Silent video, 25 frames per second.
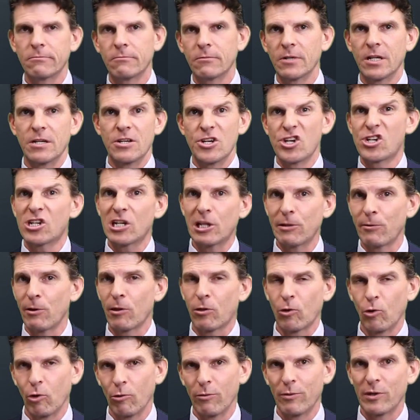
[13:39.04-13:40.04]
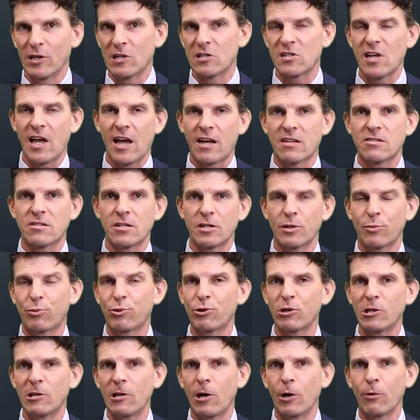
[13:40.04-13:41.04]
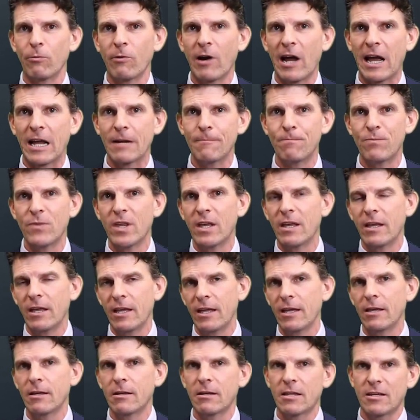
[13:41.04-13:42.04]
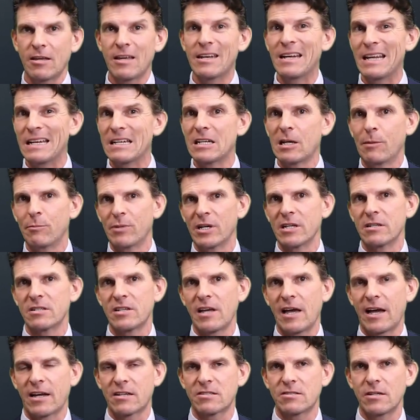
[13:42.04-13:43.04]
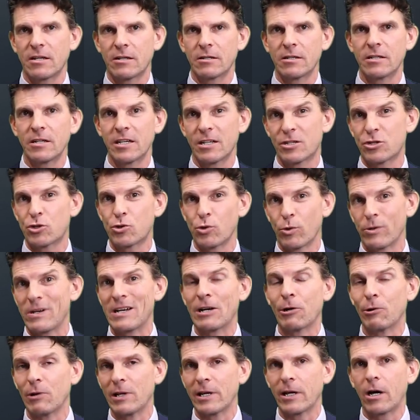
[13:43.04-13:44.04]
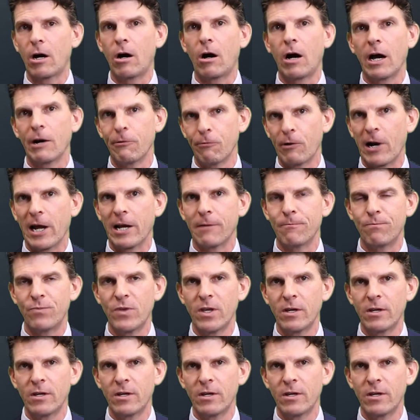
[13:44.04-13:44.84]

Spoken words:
initially we thought were being taxed at a pretty low rate can end up being taxed at an extraordinarily high rate.